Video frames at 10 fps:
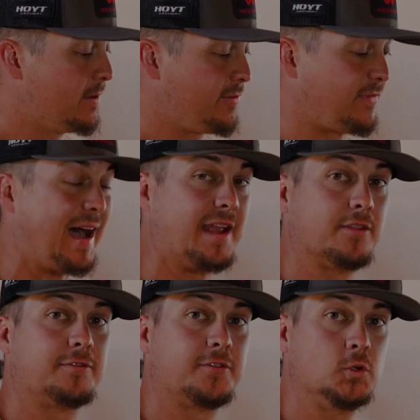Find
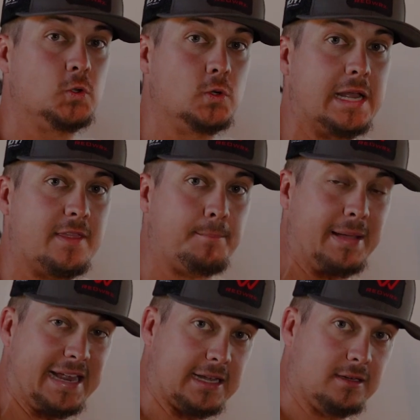the food and the
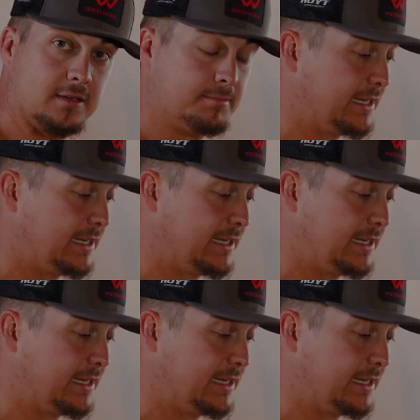bedding,